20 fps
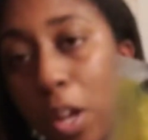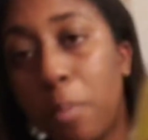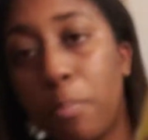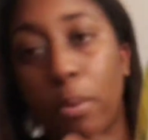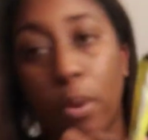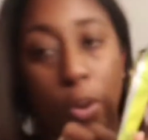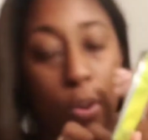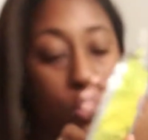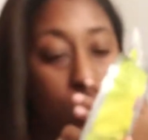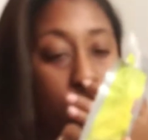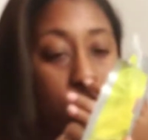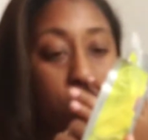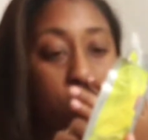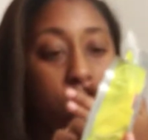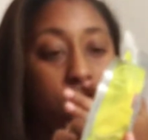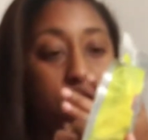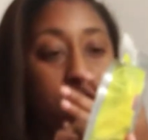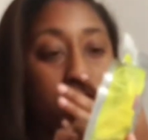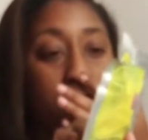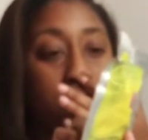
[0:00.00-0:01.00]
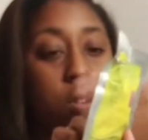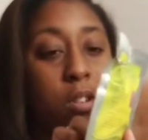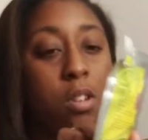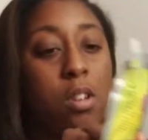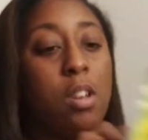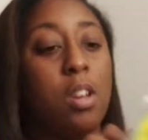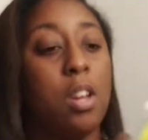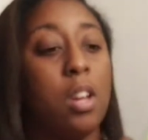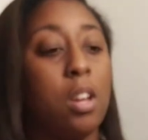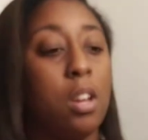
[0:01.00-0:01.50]
Pearls
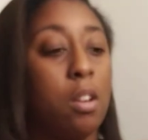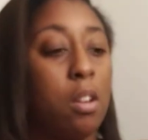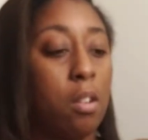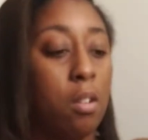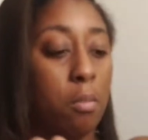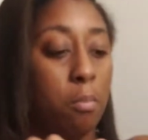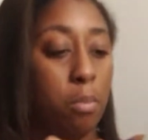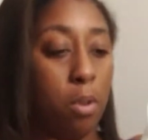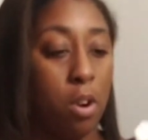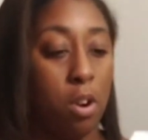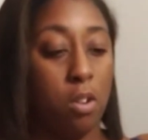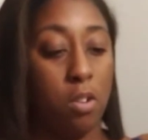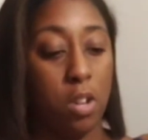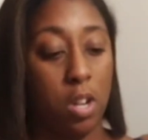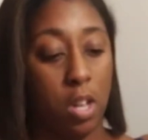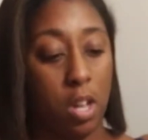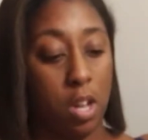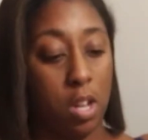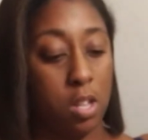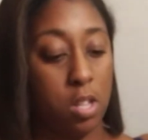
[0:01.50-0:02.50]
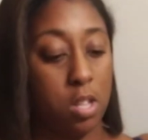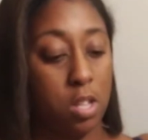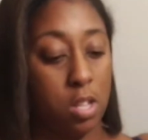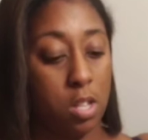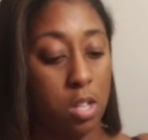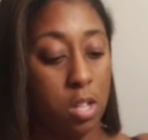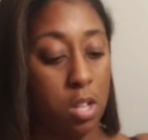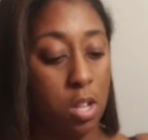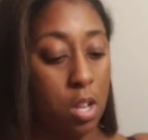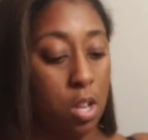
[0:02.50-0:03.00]
Pearl Cleanse.
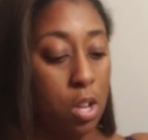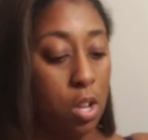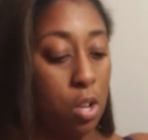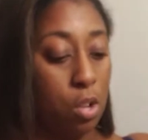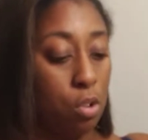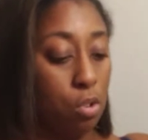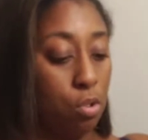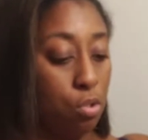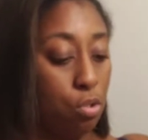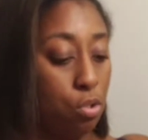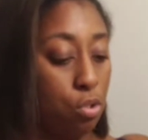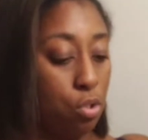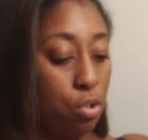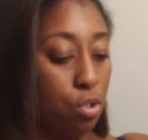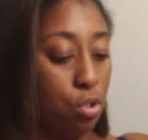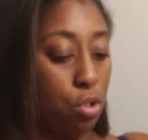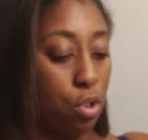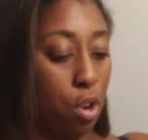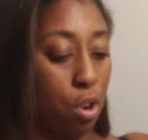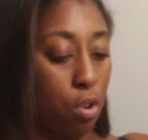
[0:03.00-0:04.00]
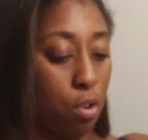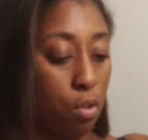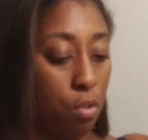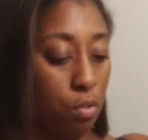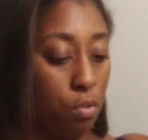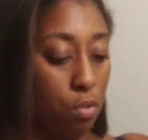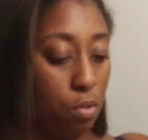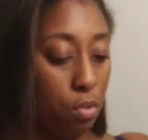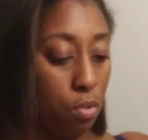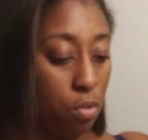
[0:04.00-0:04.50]

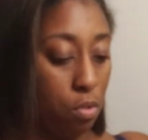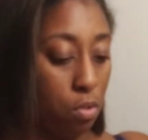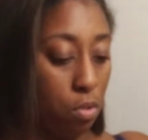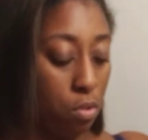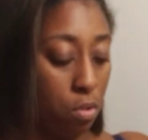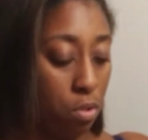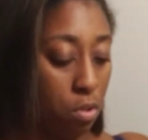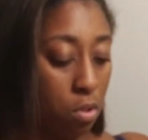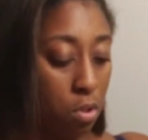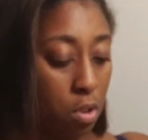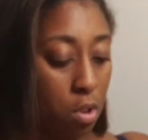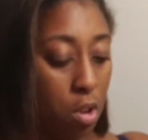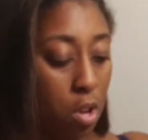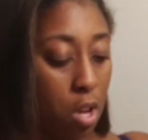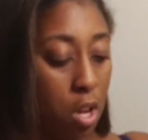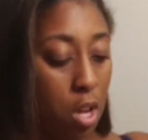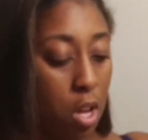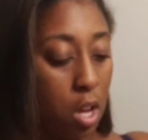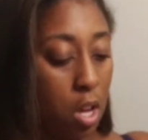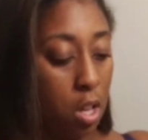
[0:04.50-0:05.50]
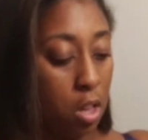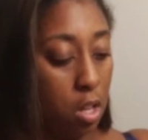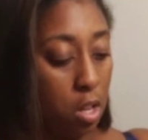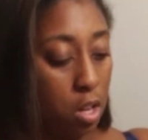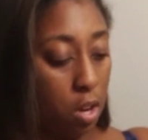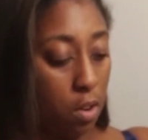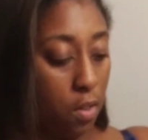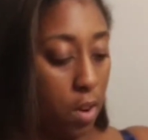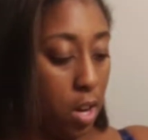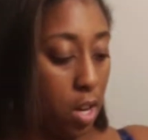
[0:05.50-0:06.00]
So, in the
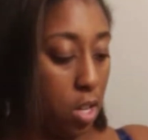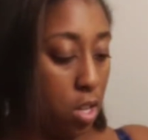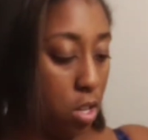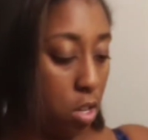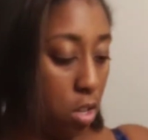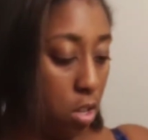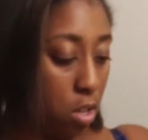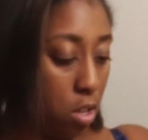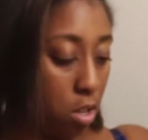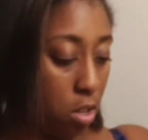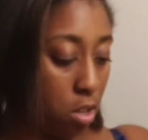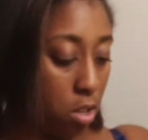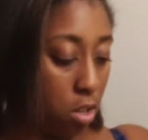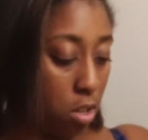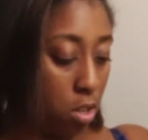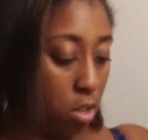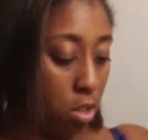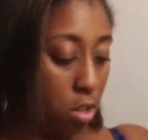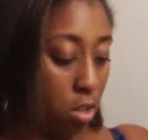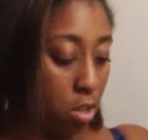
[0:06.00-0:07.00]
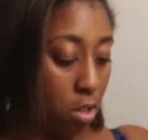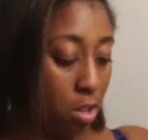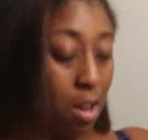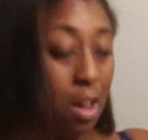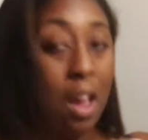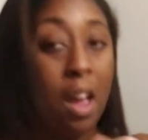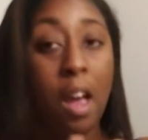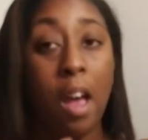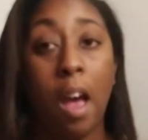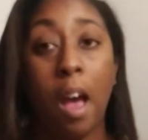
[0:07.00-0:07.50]
directions,
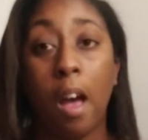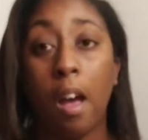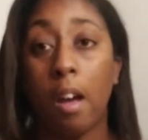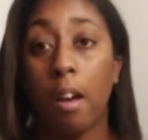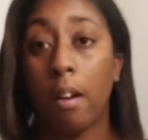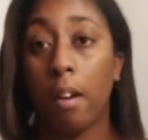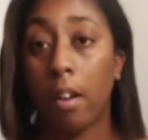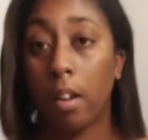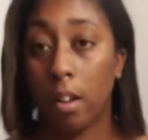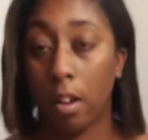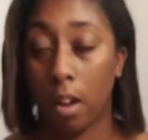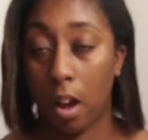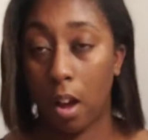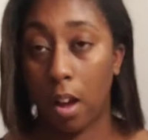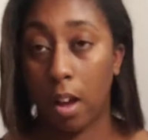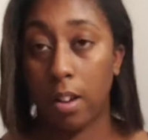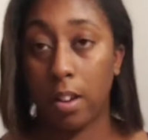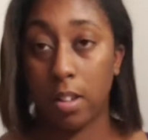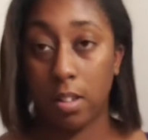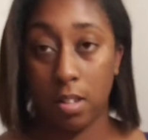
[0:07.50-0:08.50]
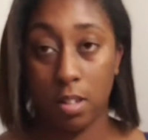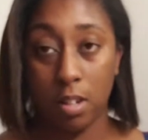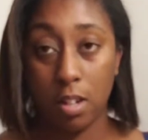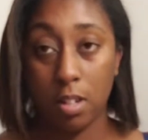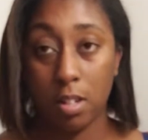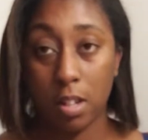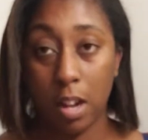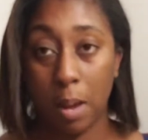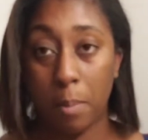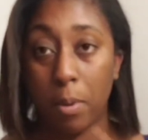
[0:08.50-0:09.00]
this is a
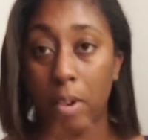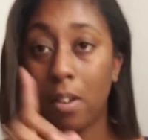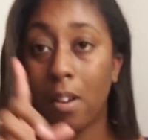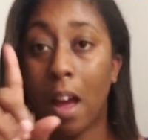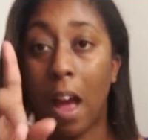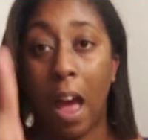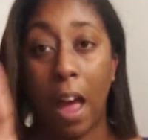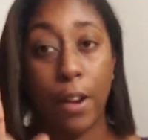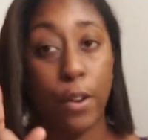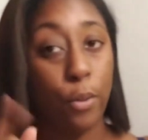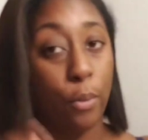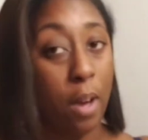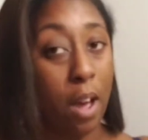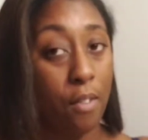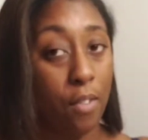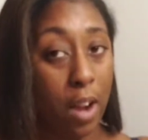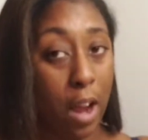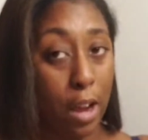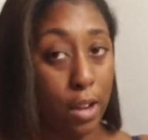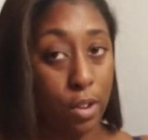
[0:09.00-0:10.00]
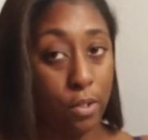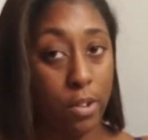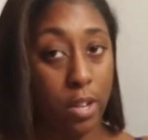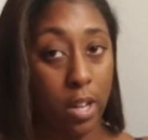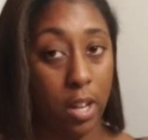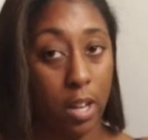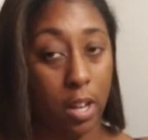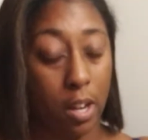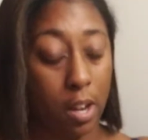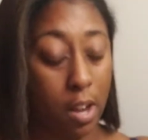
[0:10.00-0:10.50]
disclaimer. I do have an IUD
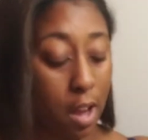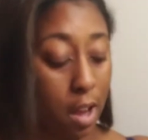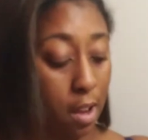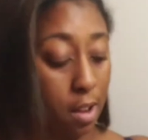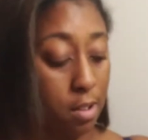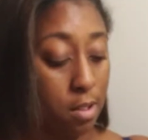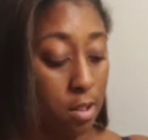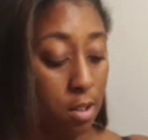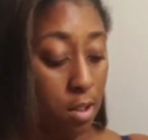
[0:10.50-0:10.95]
in, guys.